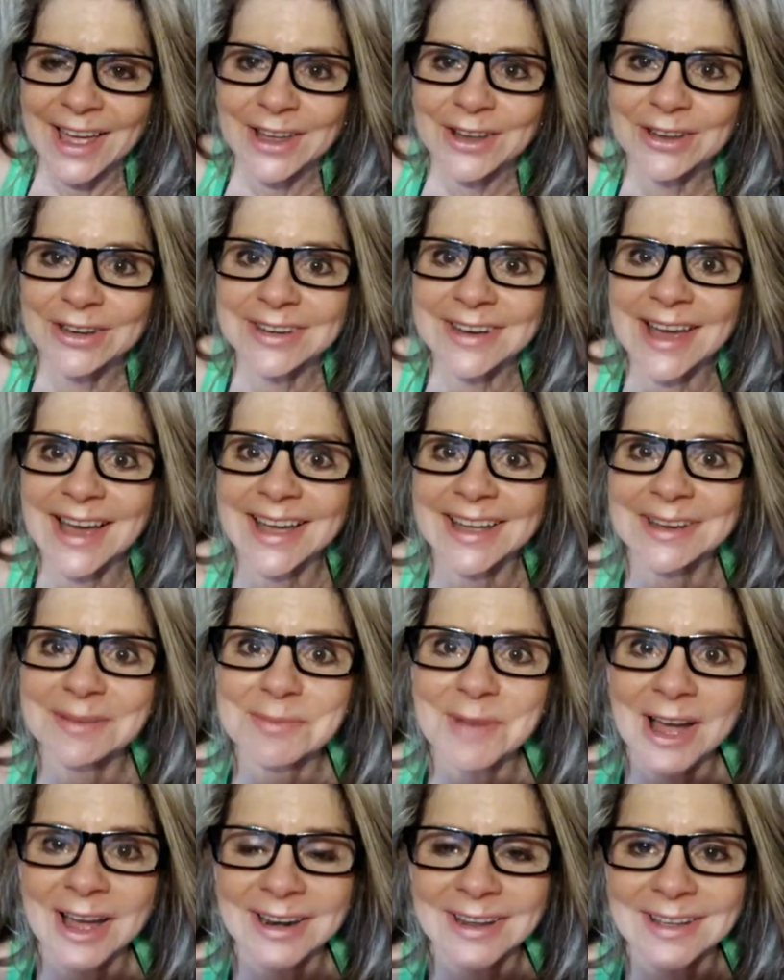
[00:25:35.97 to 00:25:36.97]
Good night,
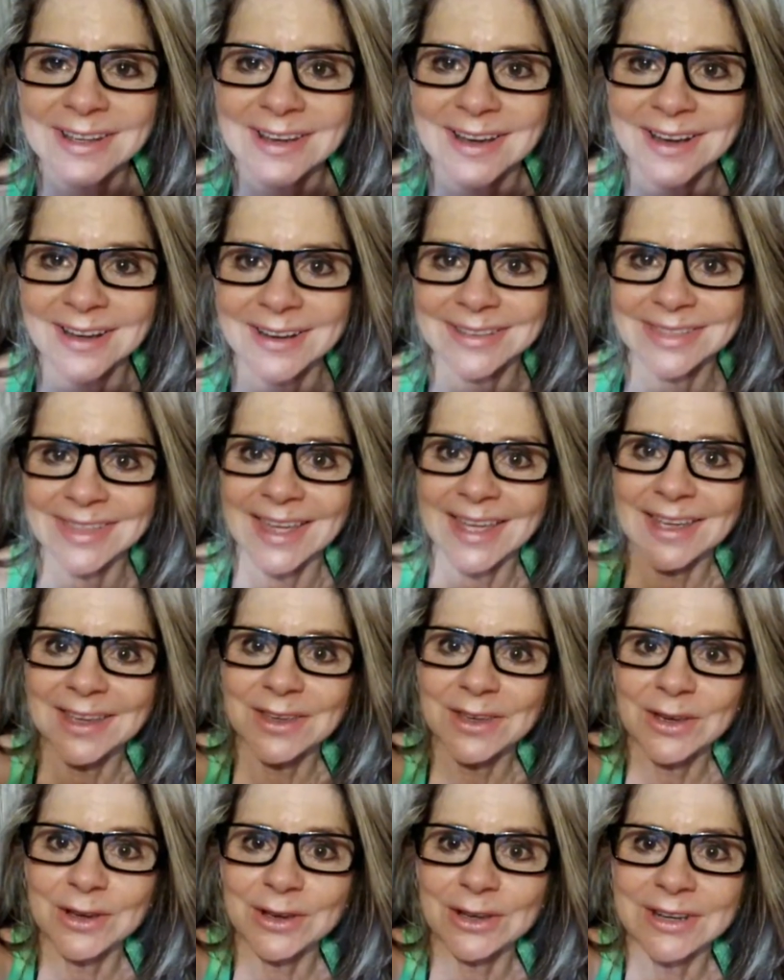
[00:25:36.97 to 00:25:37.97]
Monica. Thank
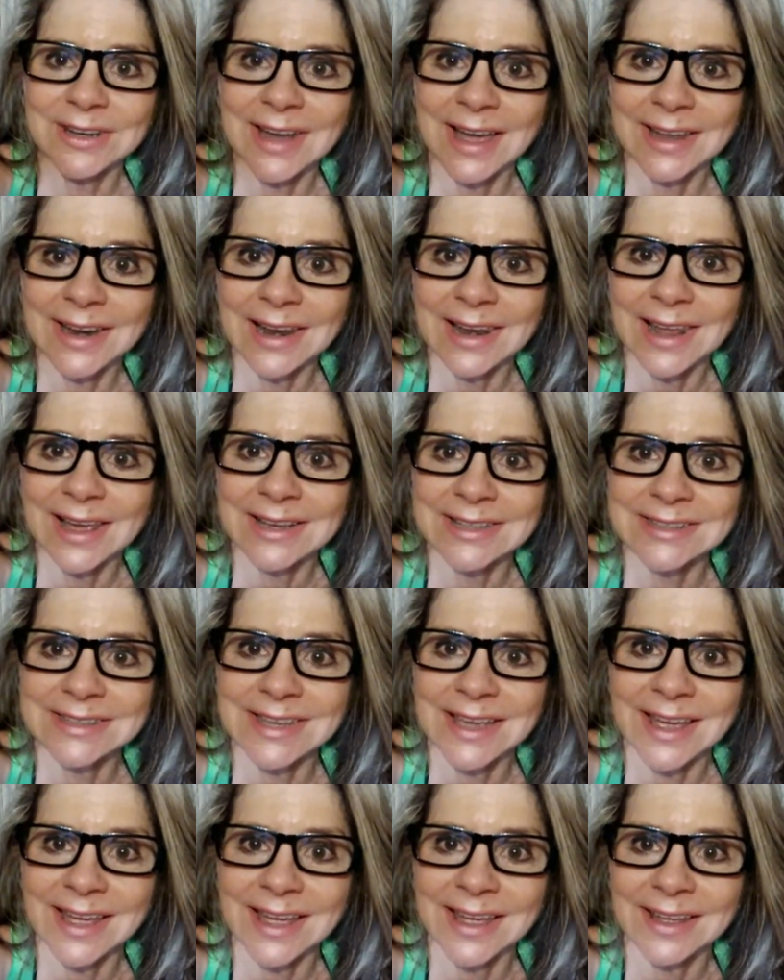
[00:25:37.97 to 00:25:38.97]
you. Good night,
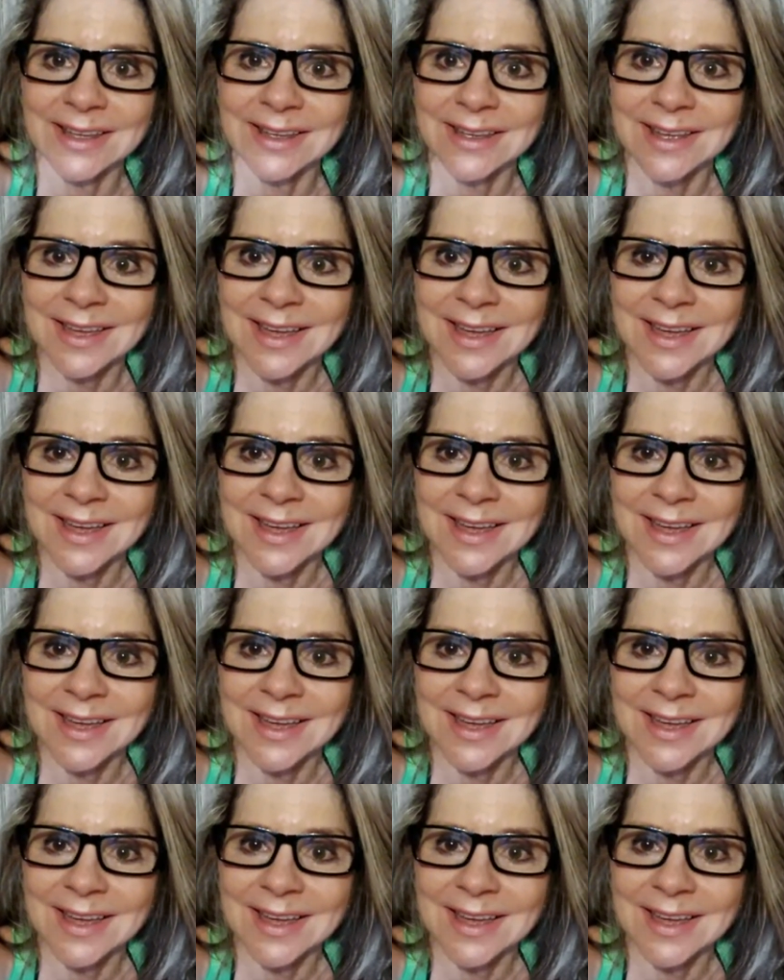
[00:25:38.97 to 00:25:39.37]
Alexei.